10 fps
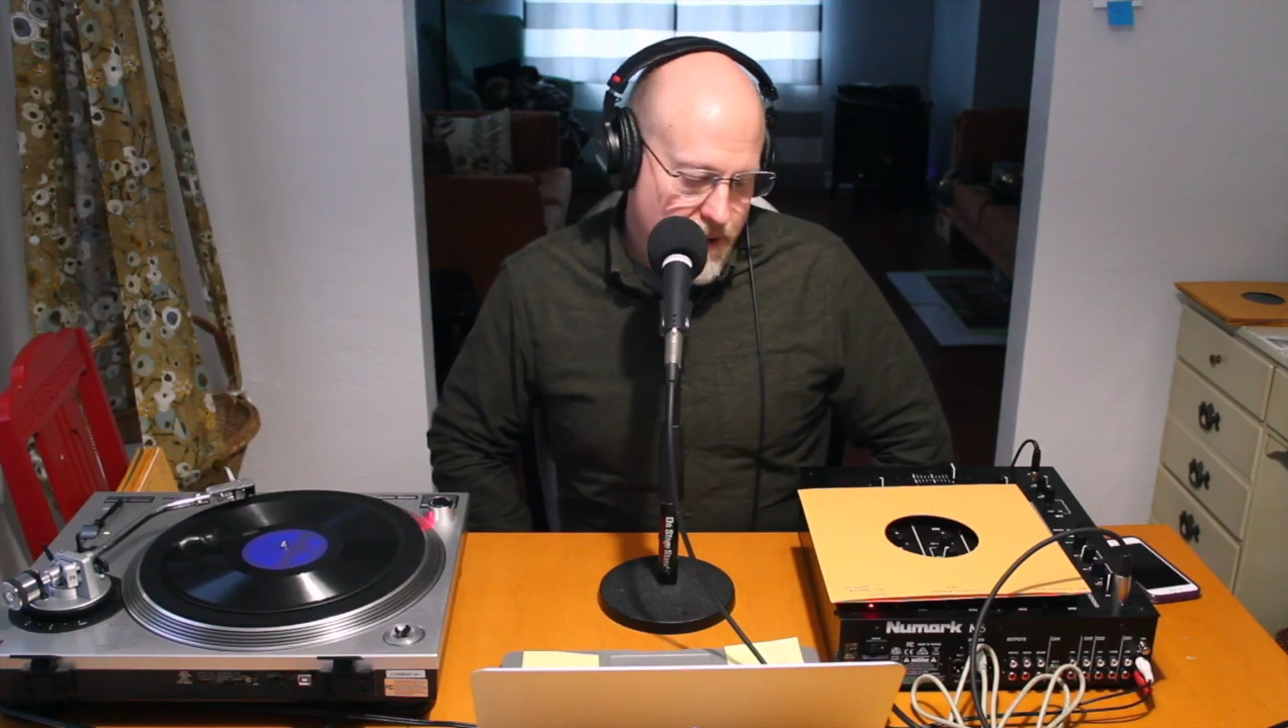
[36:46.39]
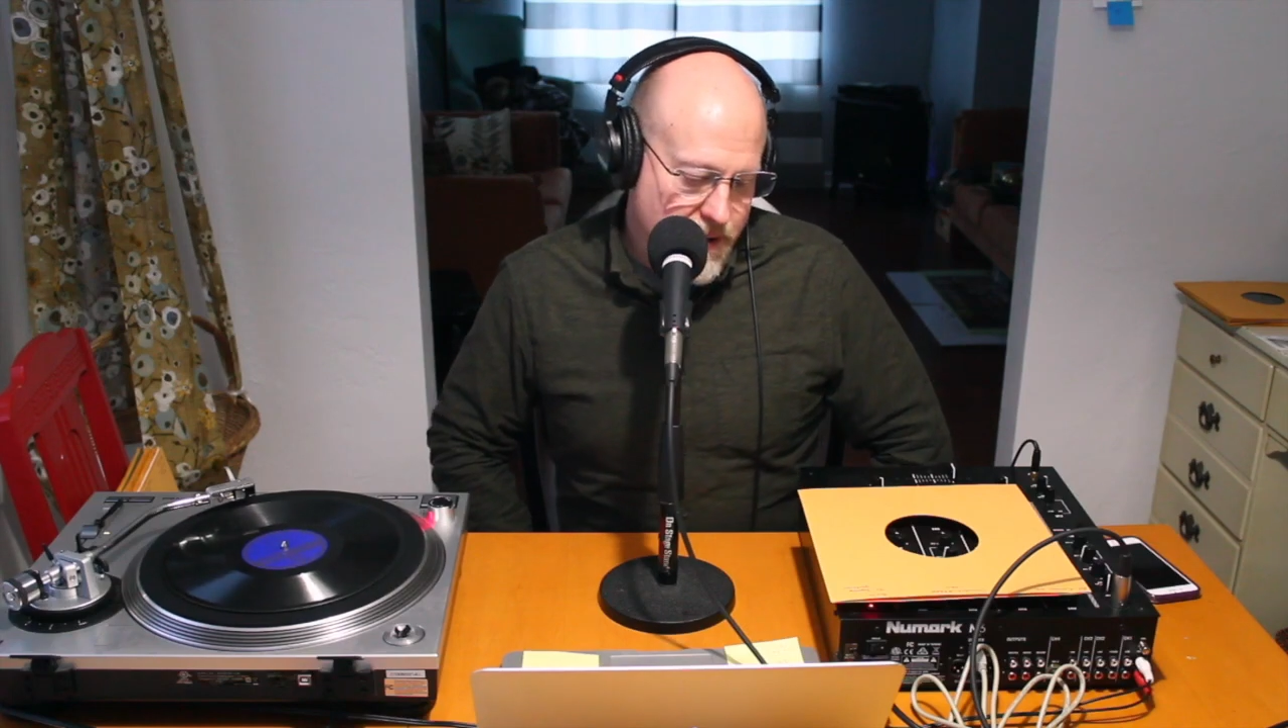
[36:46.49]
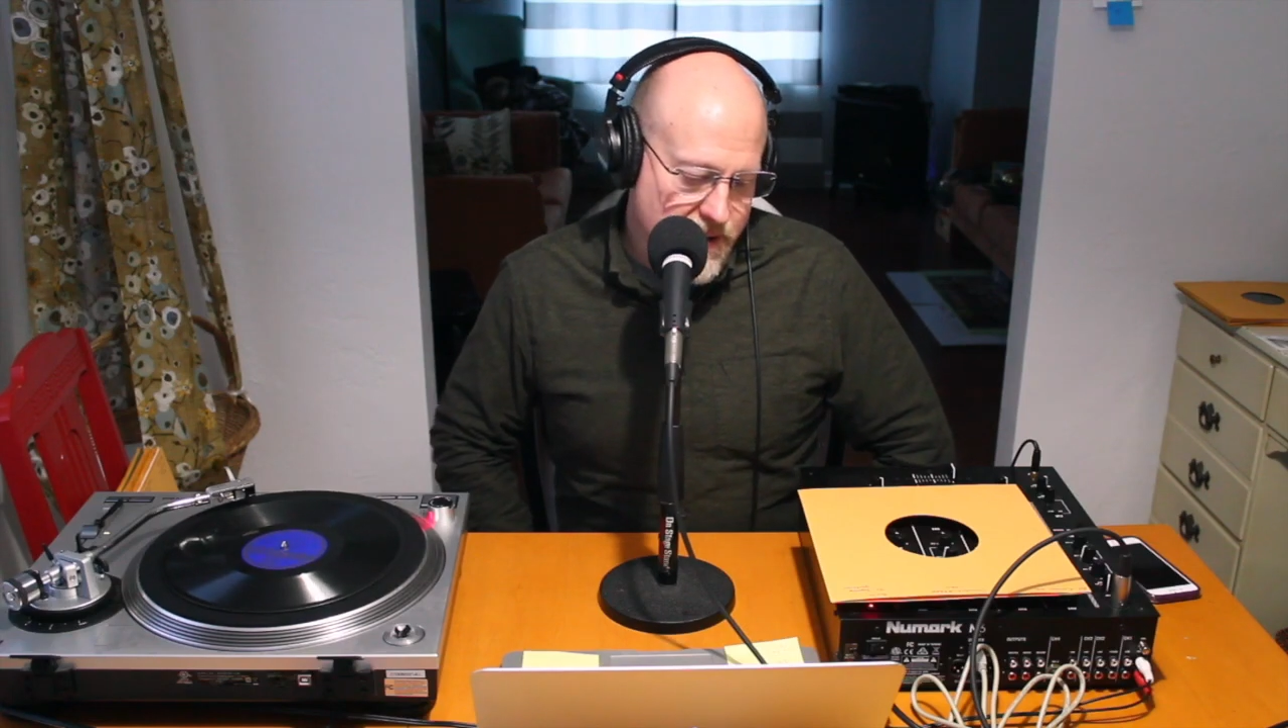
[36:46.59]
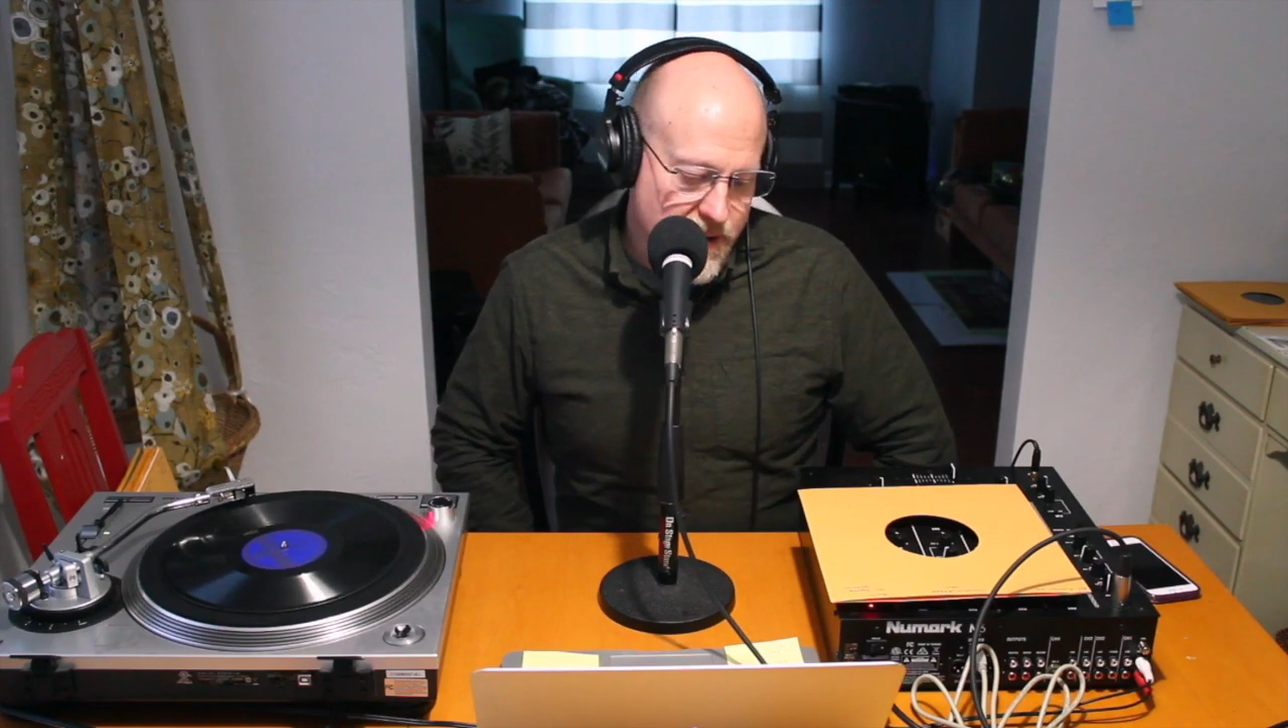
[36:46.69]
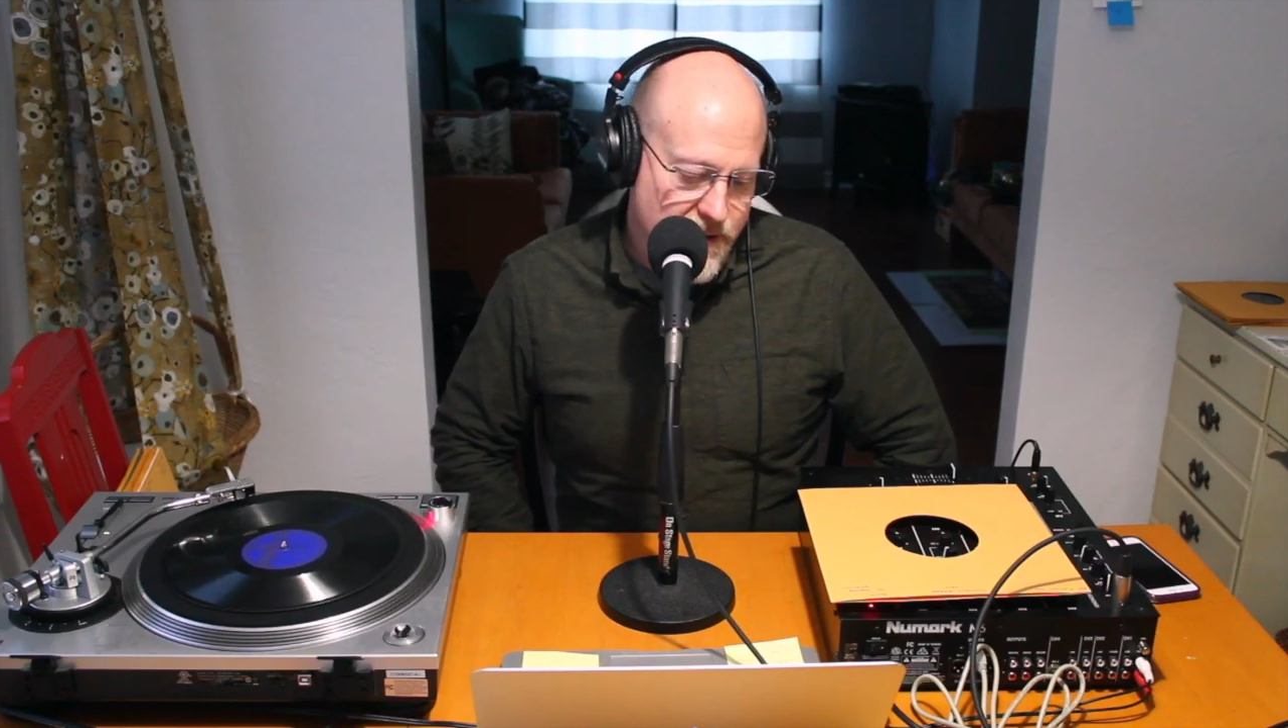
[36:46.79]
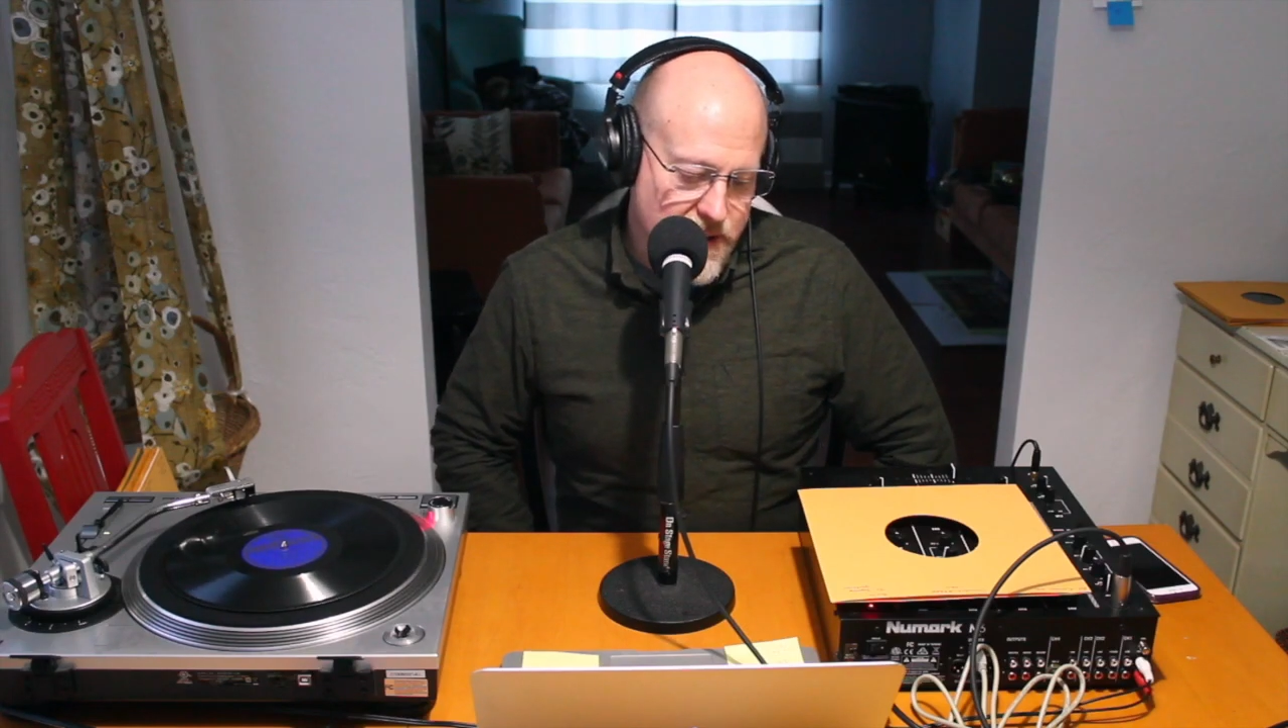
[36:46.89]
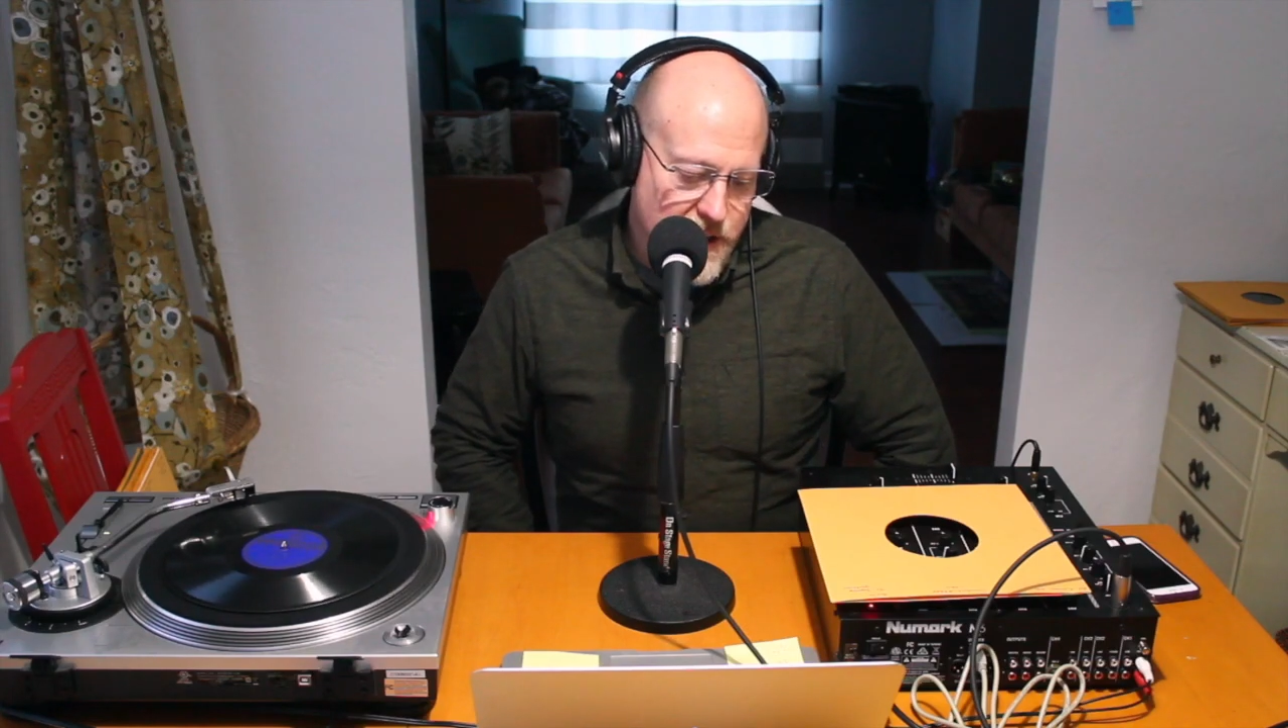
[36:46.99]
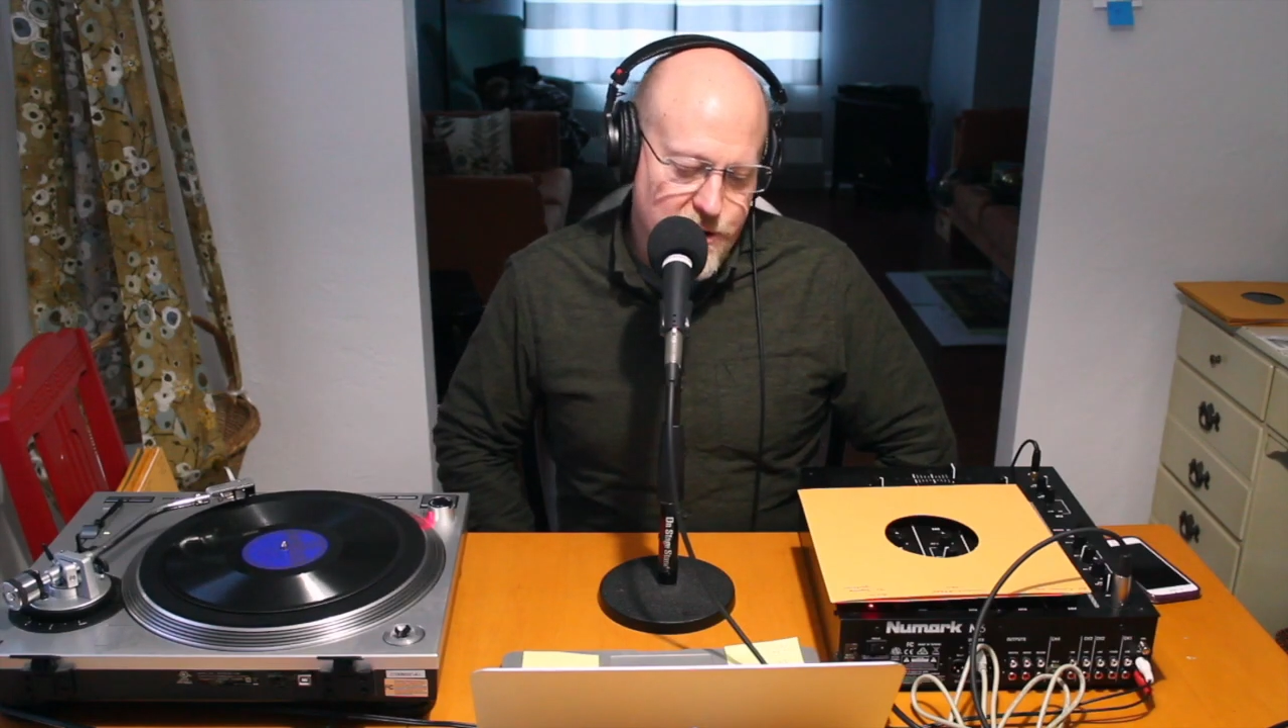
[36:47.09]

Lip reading: This is the